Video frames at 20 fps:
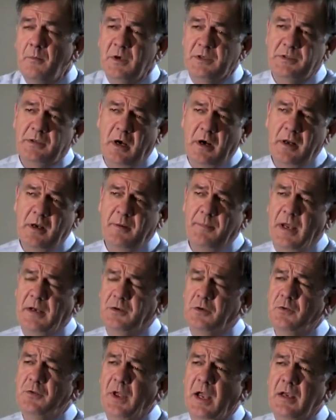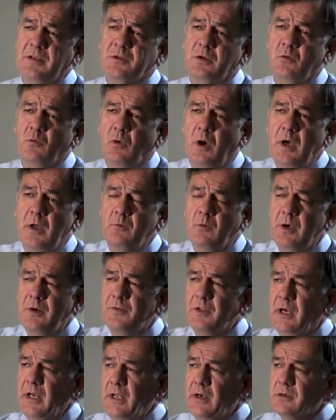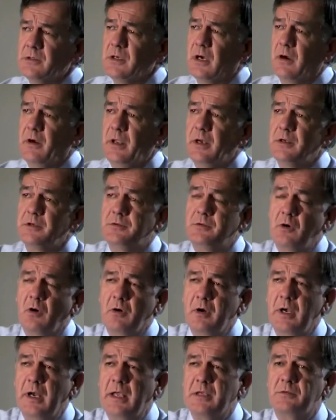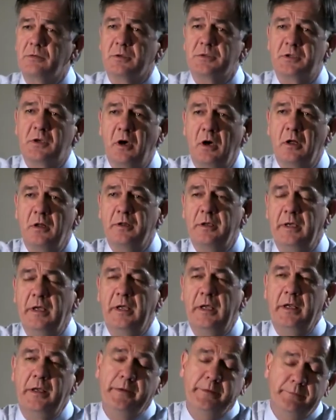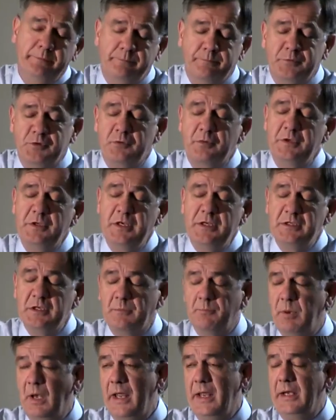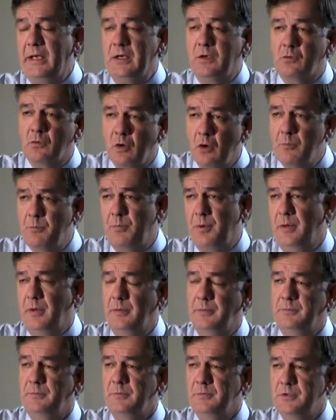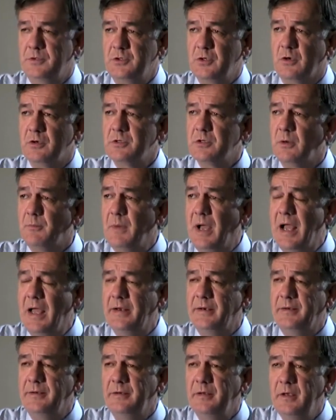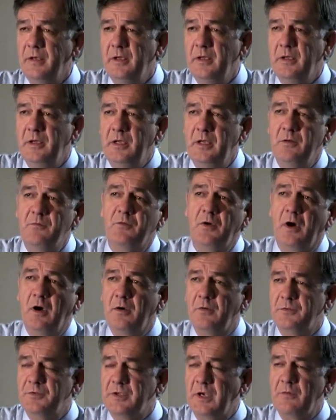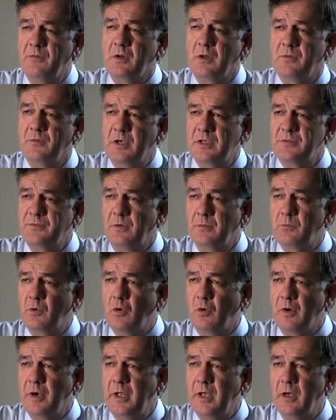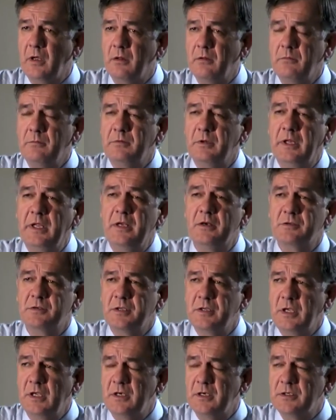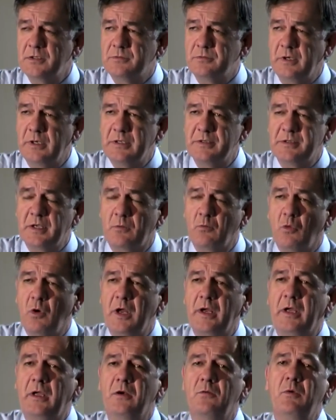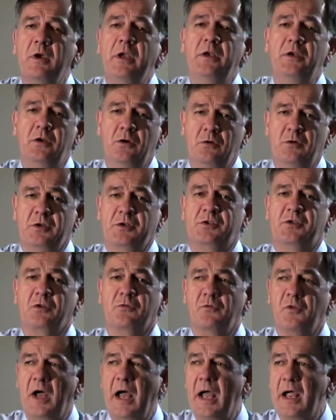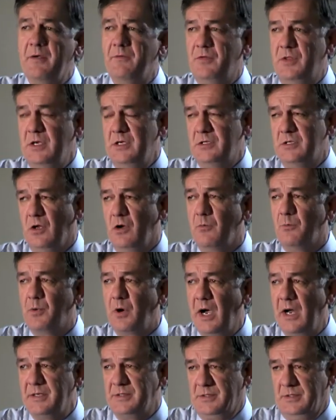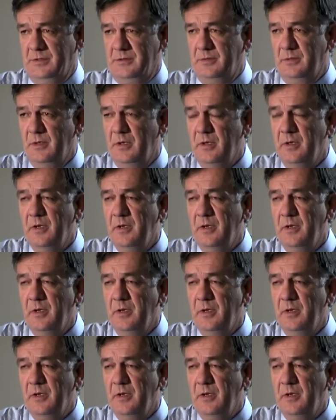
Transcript: But starting about 2001, one of the leaders in our industry organized what's called a strategic planning group. George Lamont. He involved several of us from Cornell, leaders in the industry, and said, what can we do to survive these low prices?